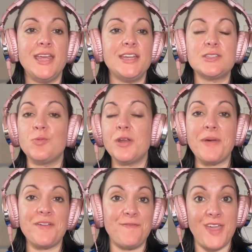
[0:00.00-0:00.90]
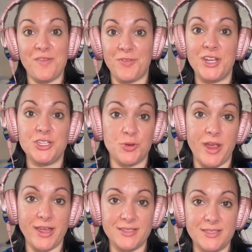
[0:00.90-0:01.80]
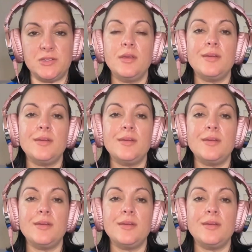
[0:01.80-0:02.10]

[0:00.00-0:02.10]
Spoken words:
It is one of my favorite tricks.